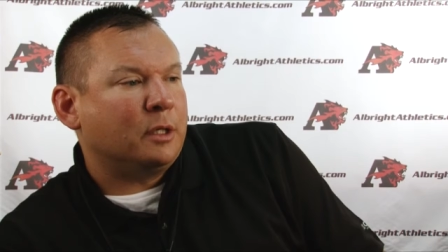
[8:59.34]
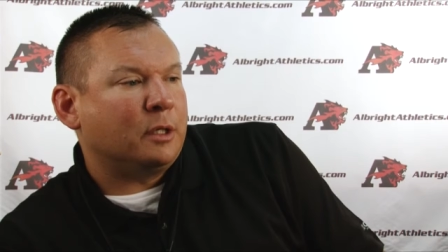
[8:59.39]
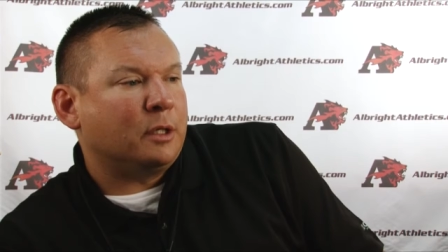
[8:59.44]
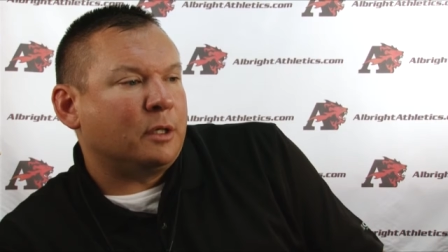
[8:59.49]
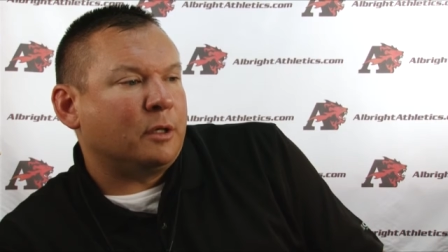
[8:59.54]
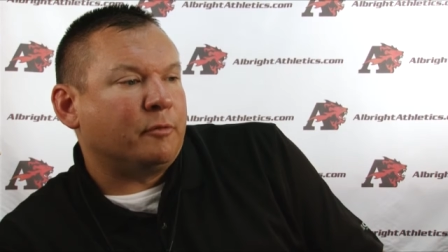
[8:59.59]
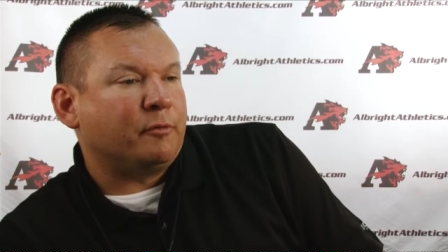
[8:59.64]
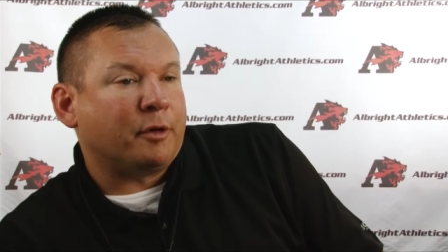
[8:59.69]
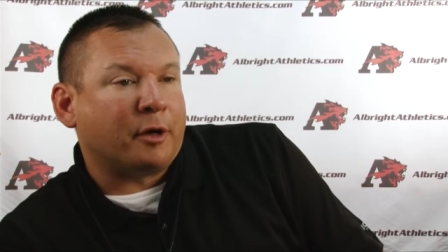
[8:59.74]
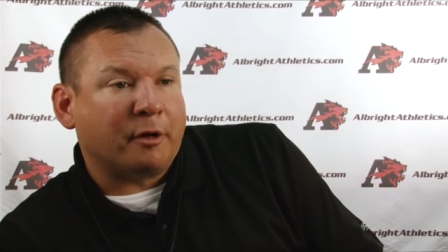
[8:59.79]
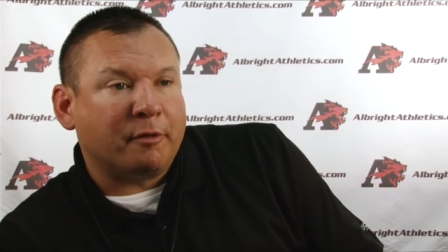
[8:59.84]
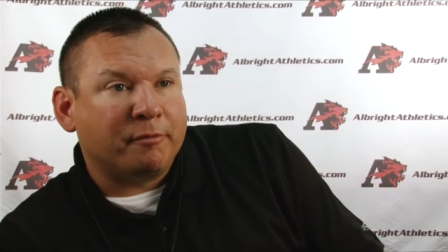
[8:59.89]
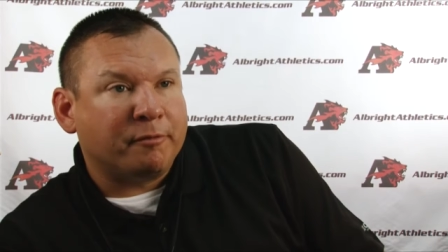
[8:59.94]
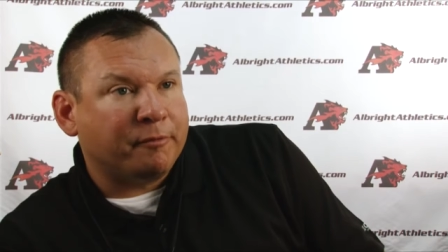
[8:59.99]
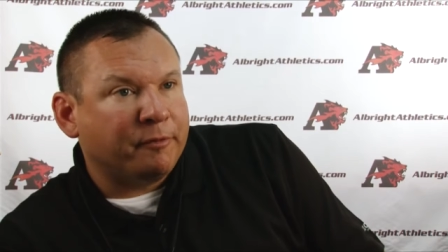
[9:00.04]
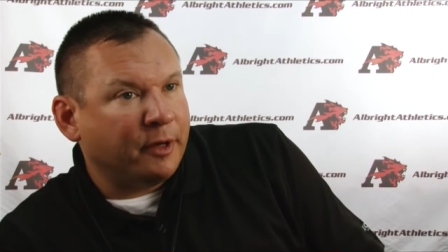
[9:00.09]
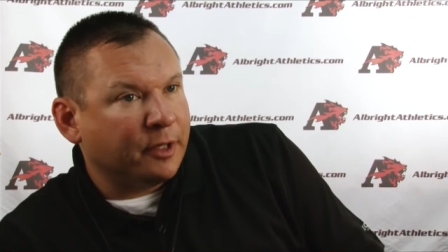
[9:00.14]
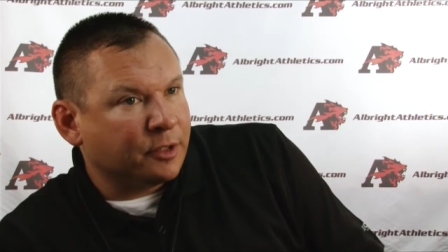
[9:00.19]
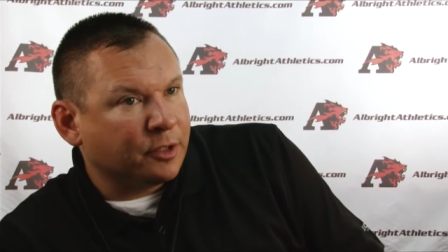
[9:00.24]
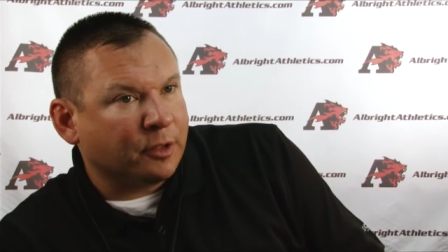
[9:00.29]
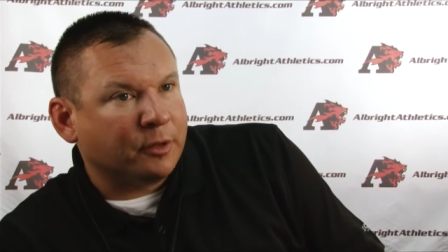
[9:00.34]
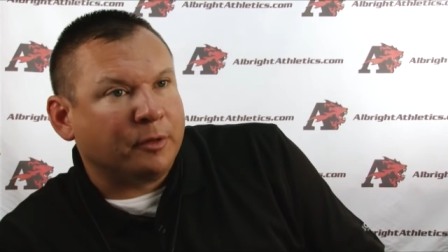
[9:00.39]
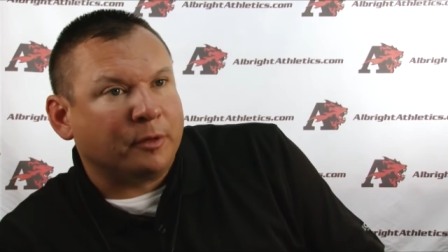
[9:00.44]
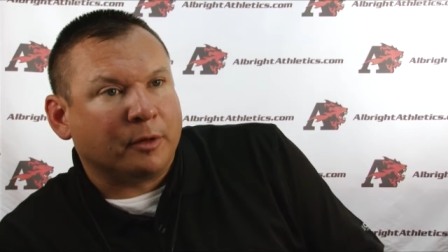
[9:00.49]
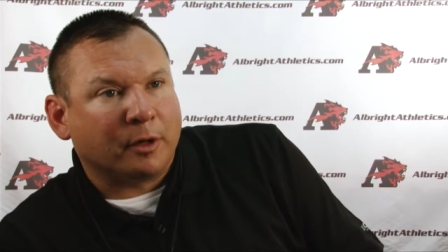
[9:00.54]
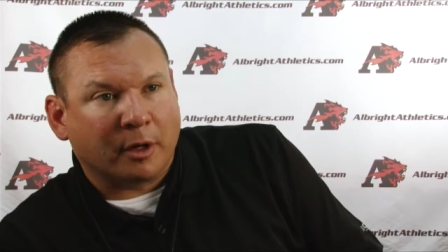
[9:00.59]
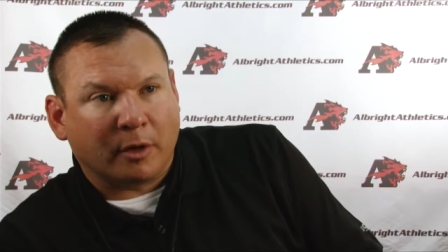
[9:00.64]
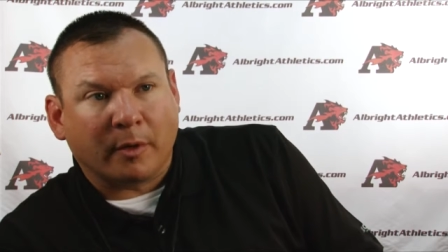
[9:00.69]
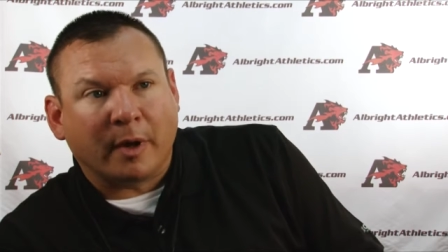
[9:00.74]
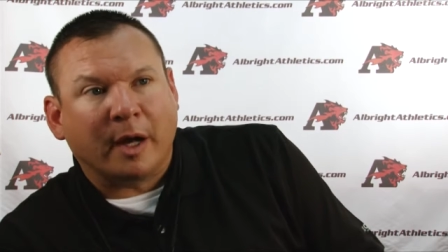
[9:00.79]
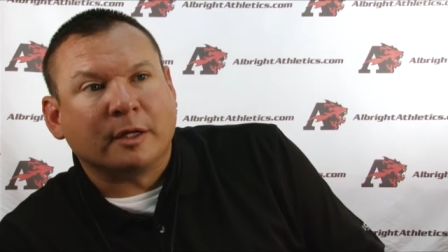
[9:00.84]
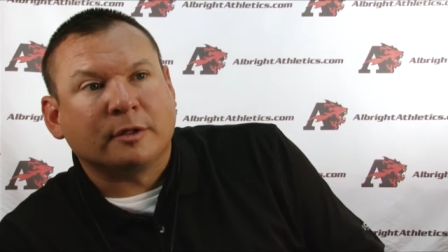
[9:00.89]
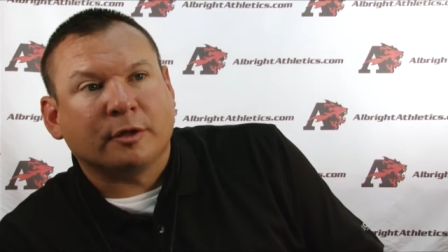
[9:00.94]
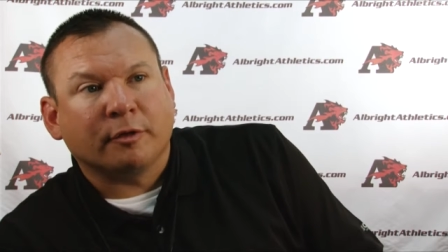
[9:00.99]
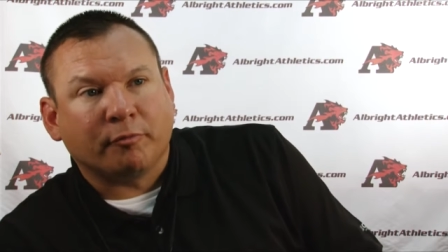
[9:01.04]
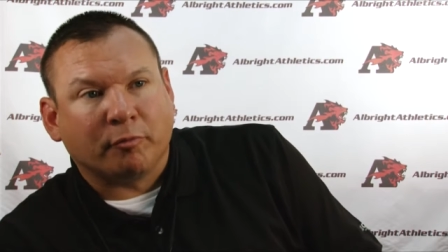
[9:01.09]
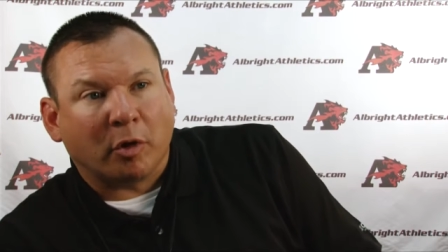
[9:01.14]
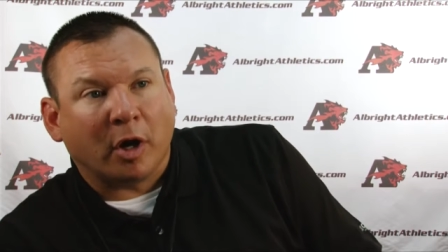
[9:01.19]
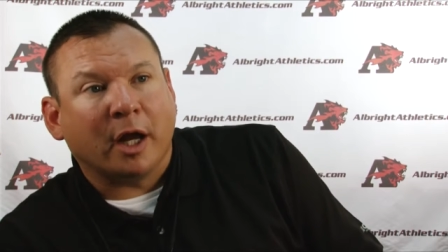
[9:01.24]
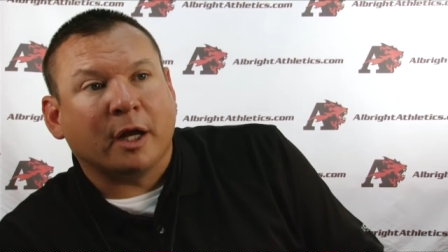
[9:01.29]
a very physical and
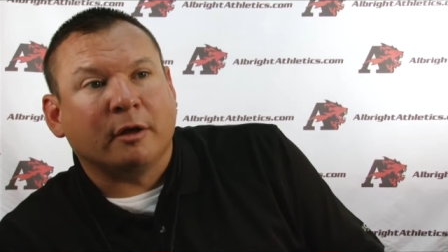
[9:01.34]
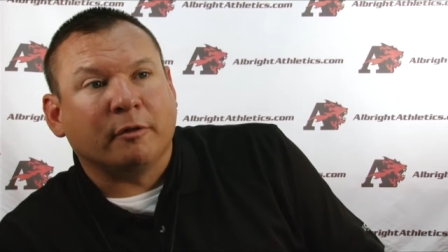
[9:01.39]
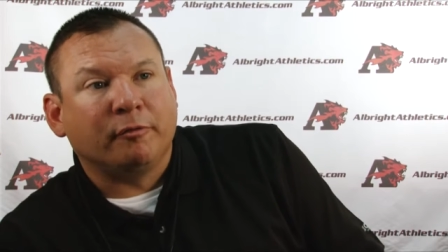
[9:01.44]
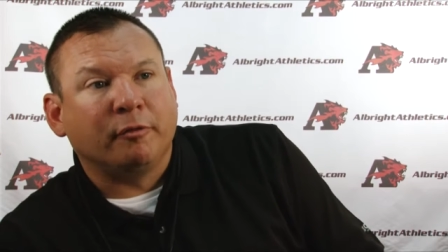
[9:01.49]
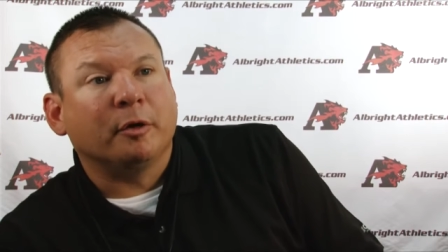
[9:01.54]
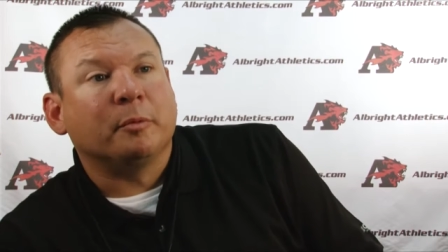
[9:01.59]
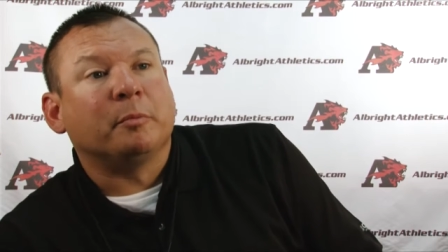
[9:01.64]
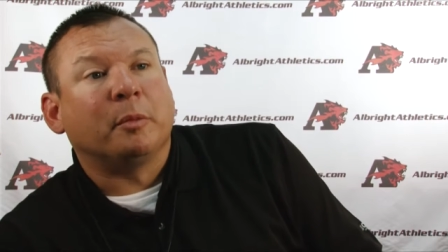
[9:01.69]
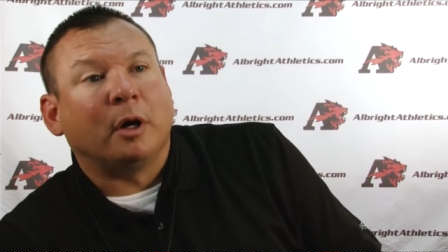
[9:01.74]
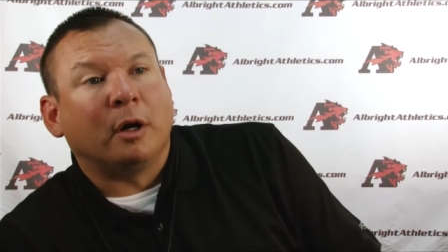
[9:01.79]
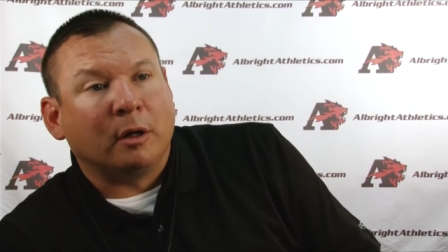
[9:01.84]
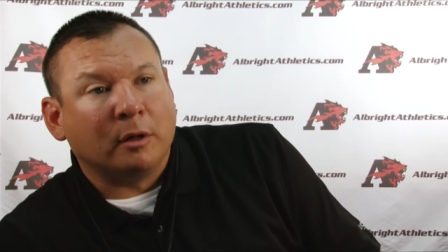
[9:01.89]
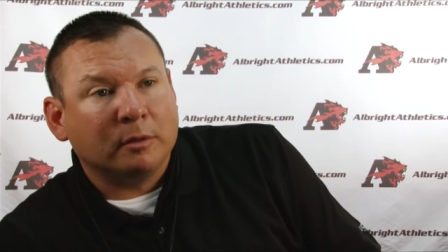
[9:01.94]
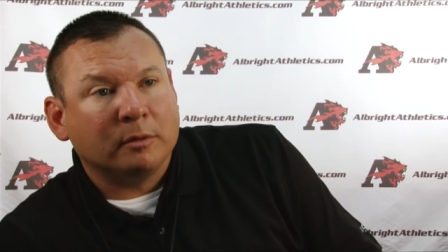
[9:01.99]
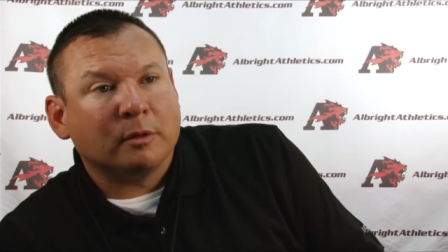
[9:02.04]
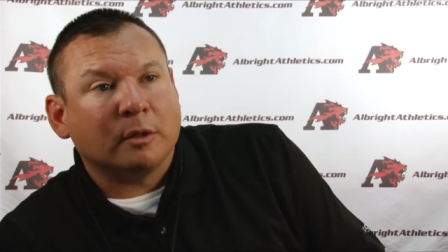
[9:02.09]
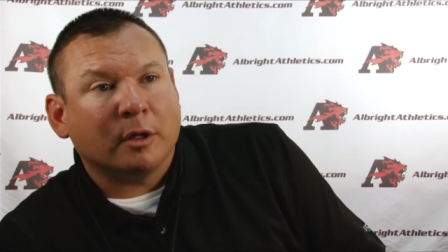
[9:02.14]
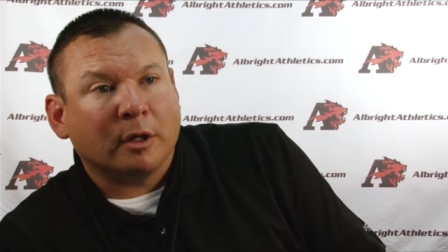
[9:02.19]
aggressive brand of football,